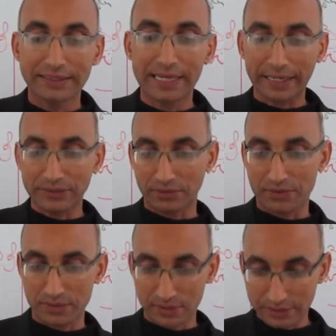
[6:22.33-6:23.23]

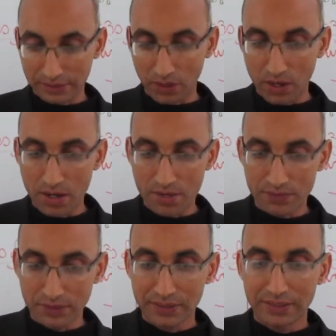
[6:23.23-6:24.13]
characters, clear,
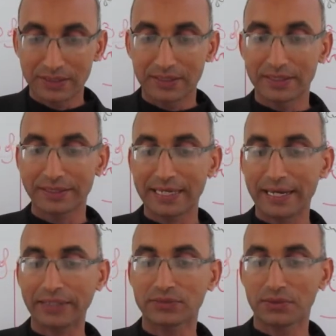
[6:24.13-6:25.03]
of
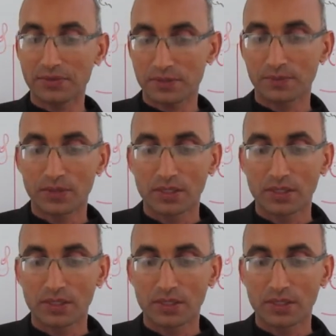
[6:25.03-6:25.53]
characters